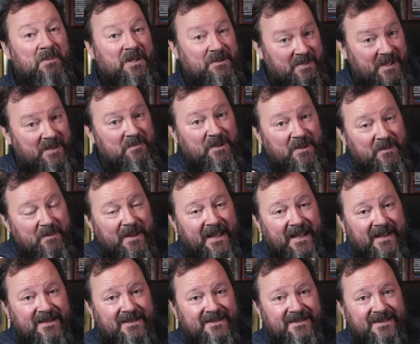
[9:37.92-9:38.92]
But be
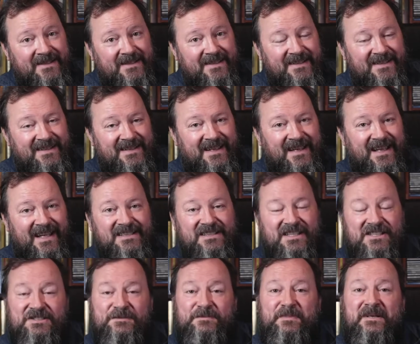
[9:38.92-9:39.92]
prepared.
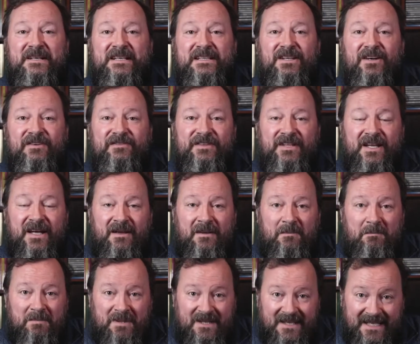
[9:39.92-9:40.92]
The spirit of
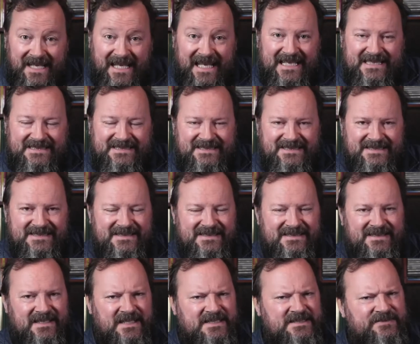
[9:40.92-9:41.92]
the place
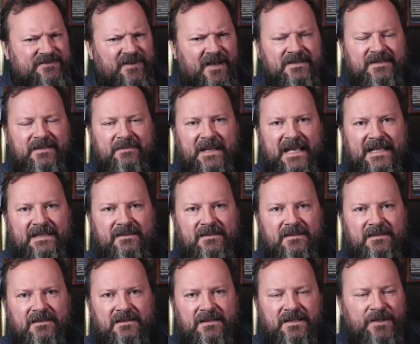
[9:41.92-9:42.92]
is
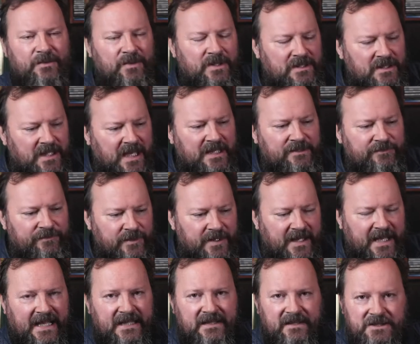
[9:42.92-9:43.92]
fundamental. You will not
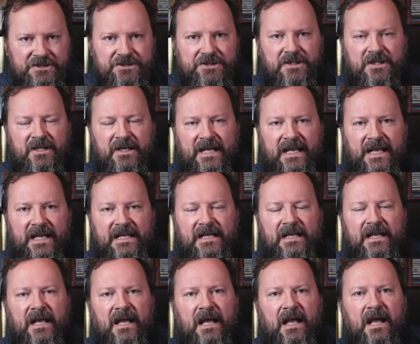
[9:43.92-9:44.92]
forget the
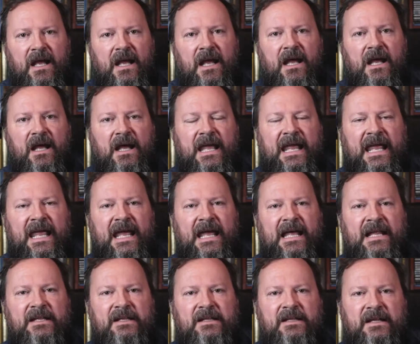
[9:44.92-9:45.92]
journey uh,
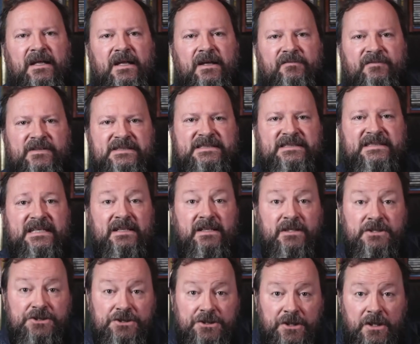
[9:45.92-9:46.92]
and uh, visiting
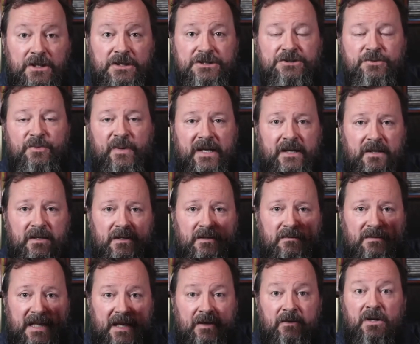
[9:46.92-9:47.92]
the church where
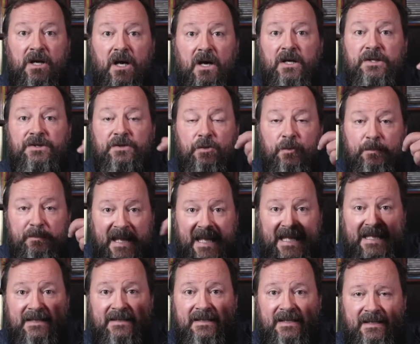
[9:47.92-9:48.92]
Leonardo
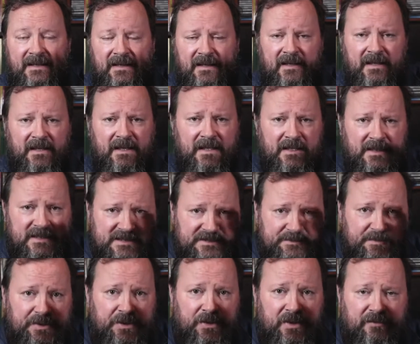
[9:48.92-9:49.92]
painted
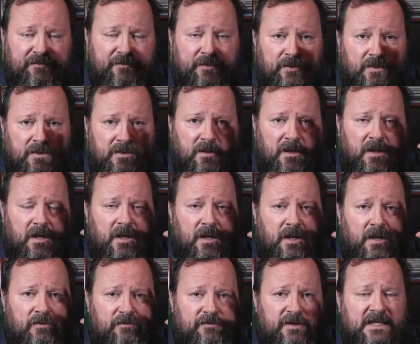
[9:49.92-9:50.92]
this beautiful
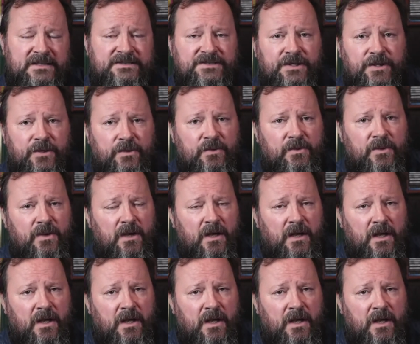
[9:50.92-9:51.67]
fresco.